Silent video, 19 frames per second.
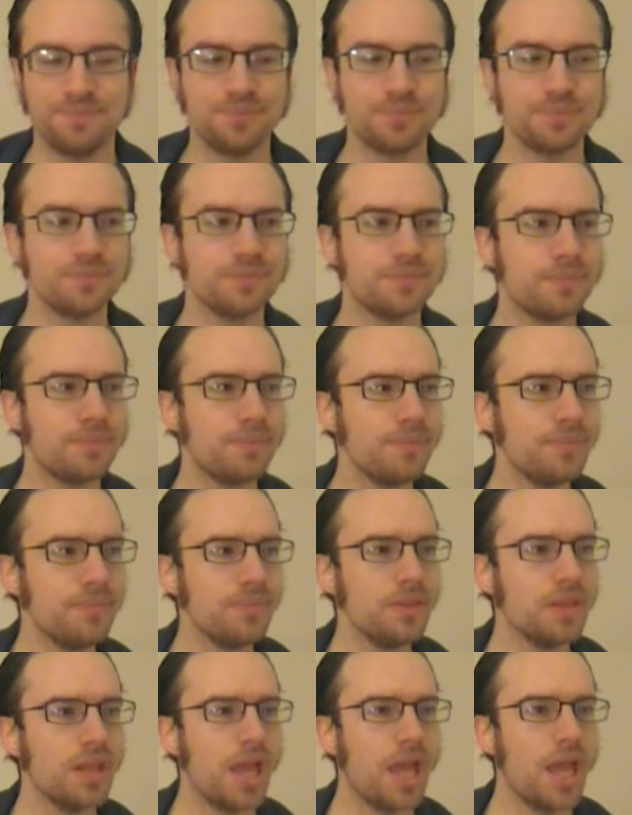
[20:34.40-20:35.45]

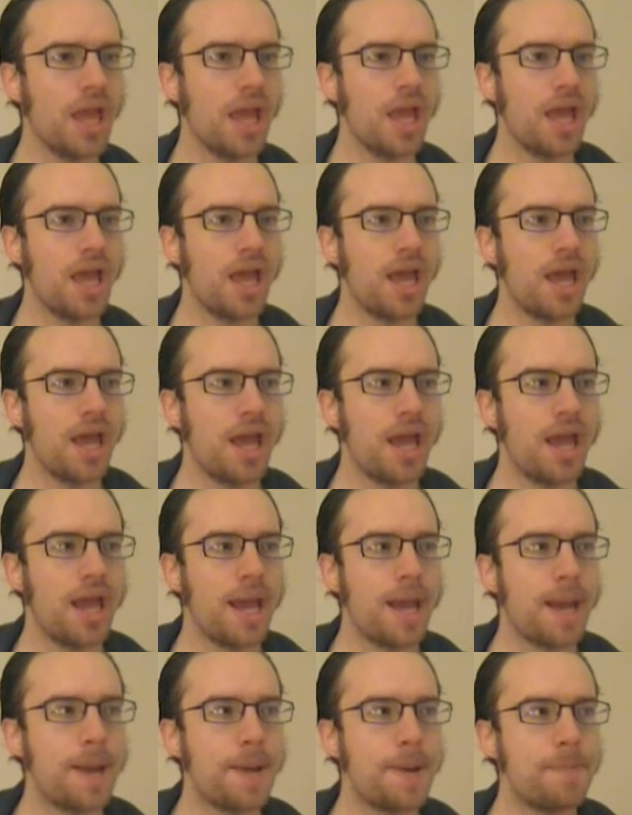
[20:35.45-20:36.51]

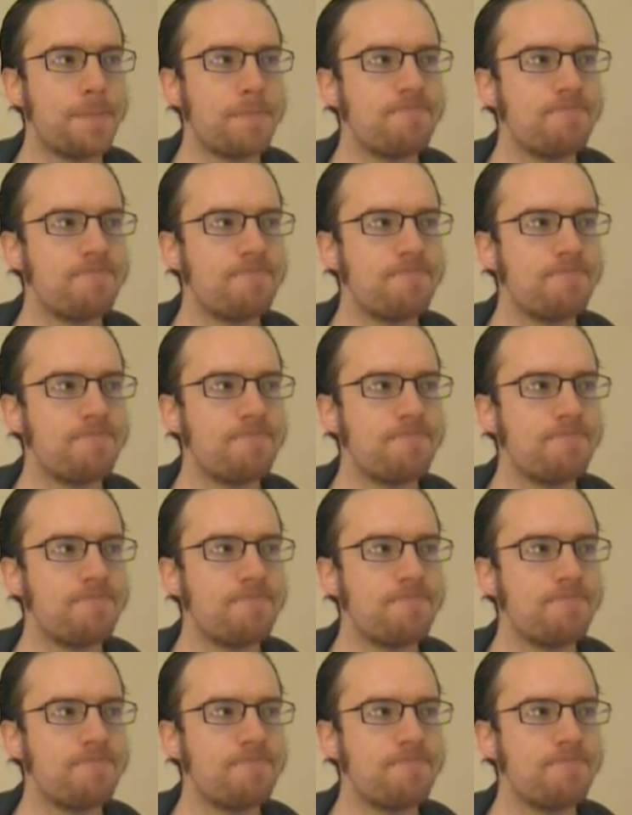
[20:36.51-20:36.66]
Nobody speaks.